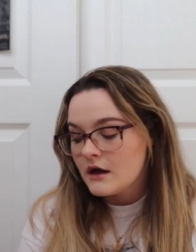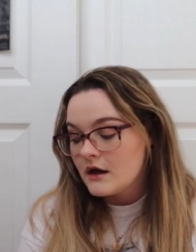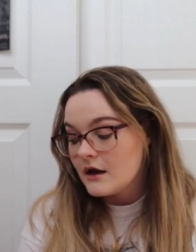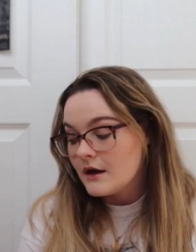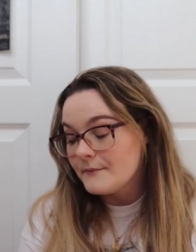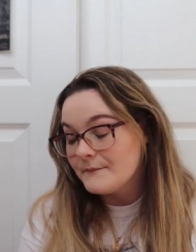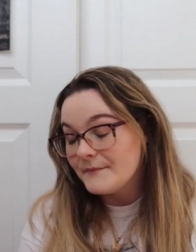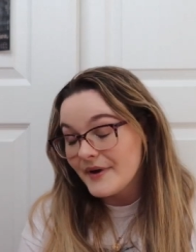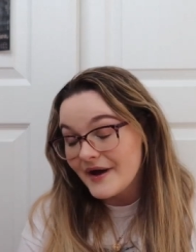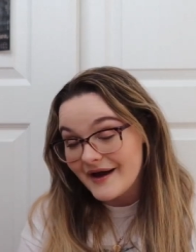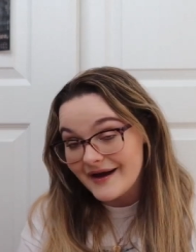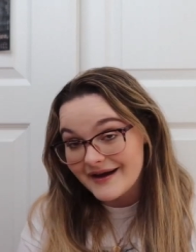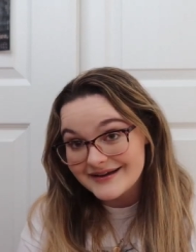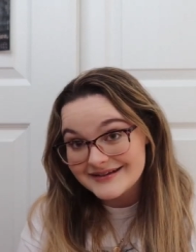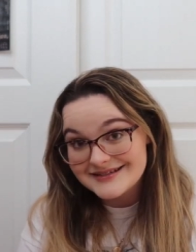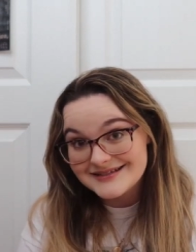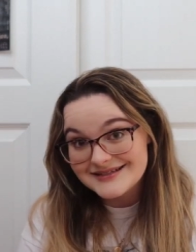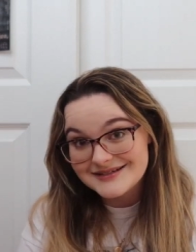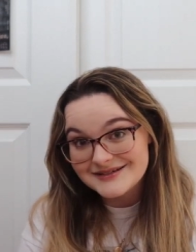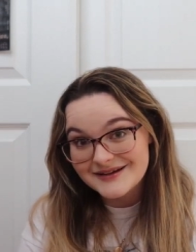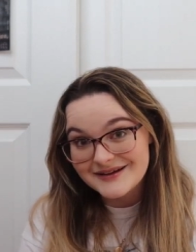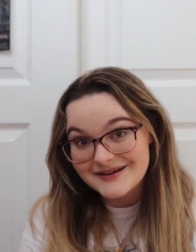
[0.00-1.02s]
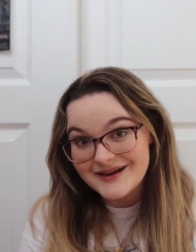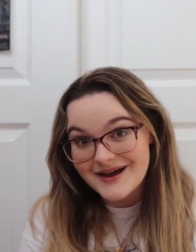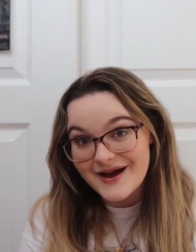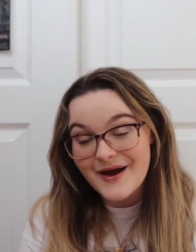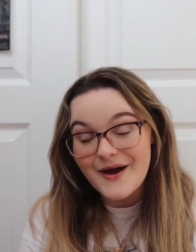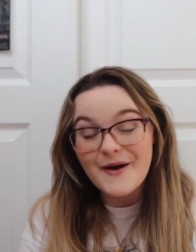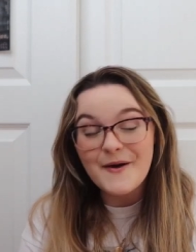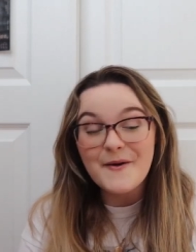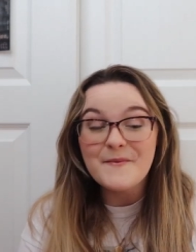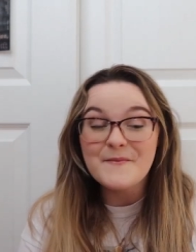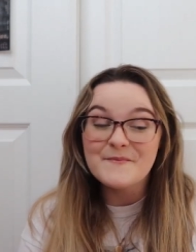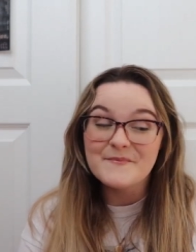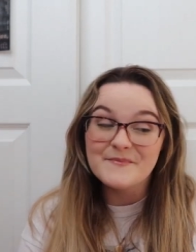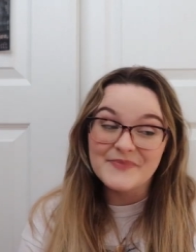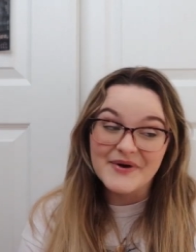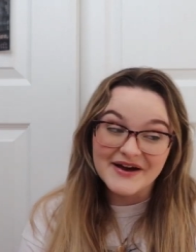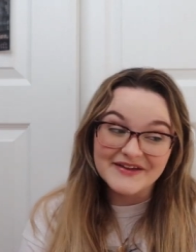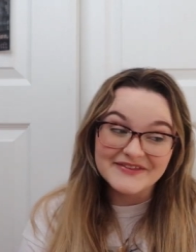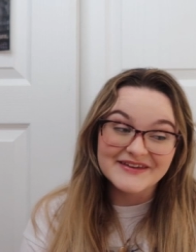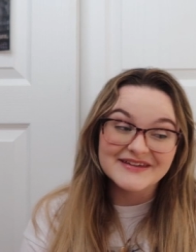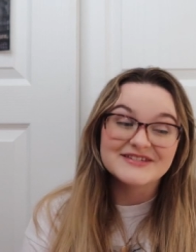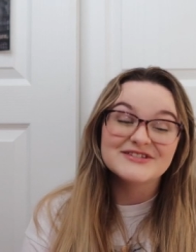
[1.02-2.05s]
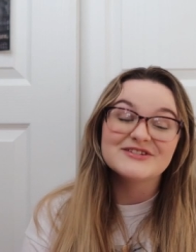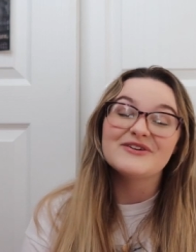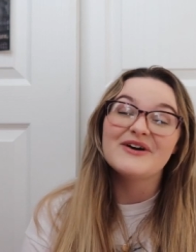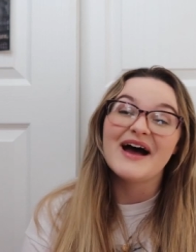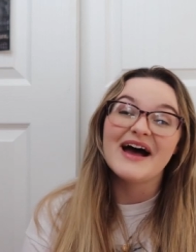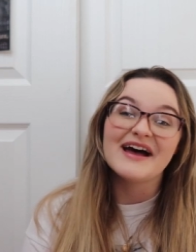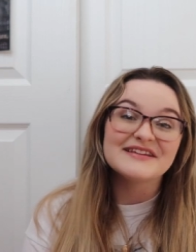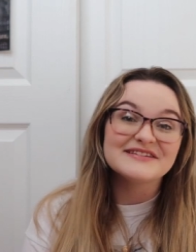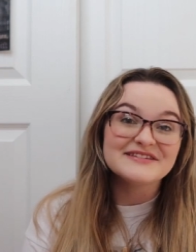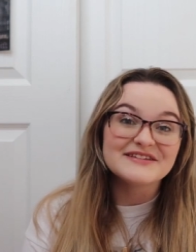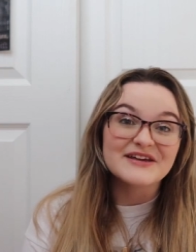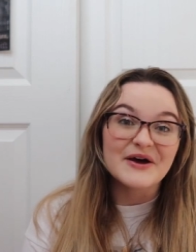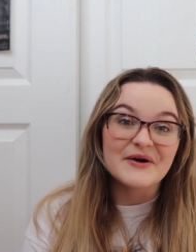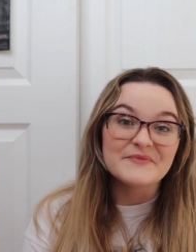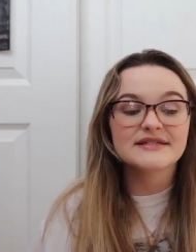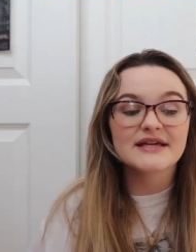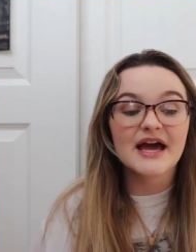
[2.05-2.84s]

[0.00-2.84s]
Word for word: But but they still had some.